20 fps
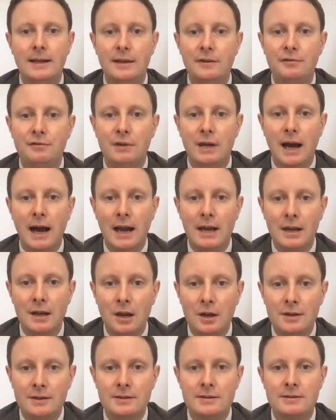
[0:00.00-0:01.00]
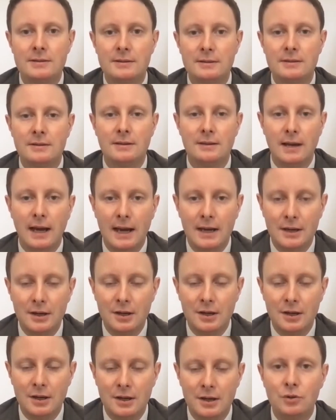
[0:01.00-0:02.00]
If we had
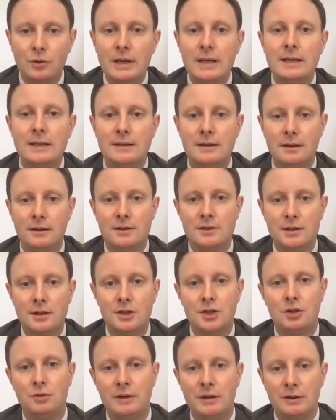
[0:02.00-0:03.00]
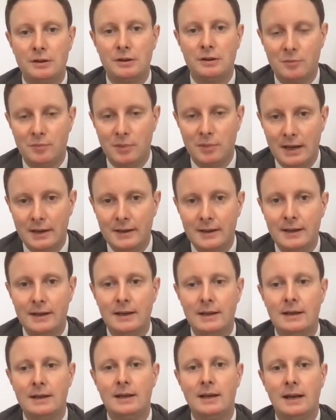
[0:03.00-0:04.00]
not agreed on such a recovery plan,
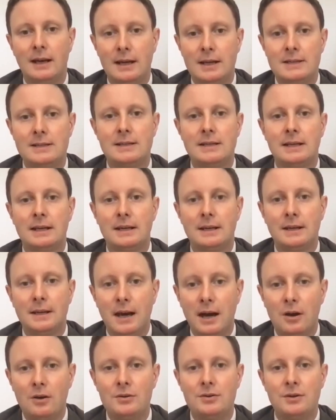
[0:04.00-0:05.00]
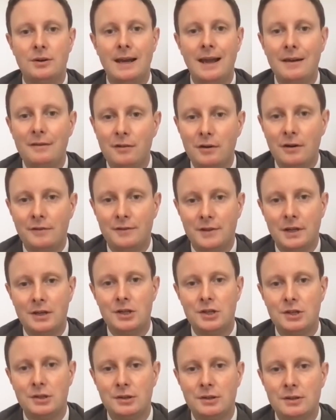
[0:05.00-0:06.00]
I think now the level of
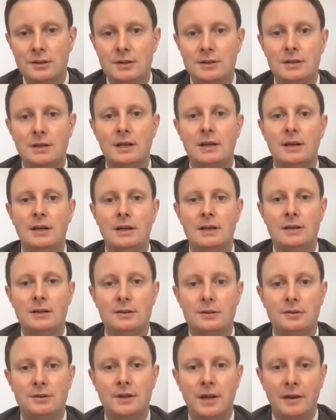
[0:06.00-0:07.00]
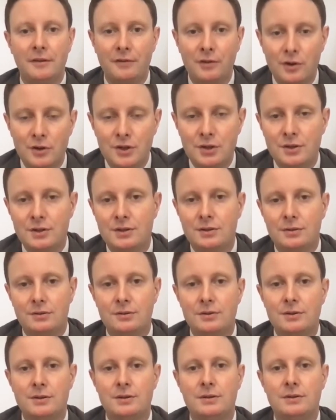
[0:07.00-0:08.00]
tensions, the
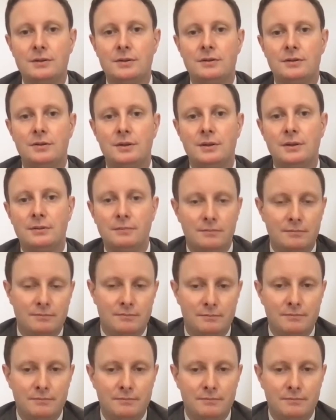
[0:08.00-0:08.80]
divergences, the